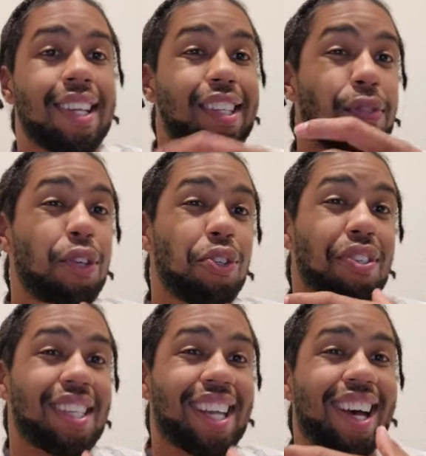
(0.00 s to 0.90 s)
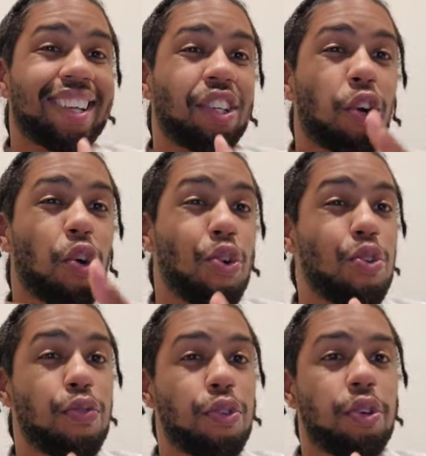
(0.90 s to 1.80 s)
this video does not go
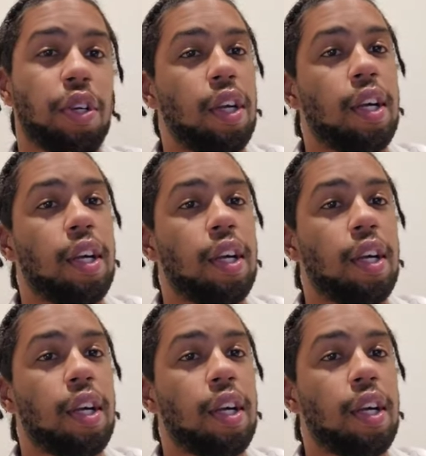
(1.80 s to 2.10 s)
over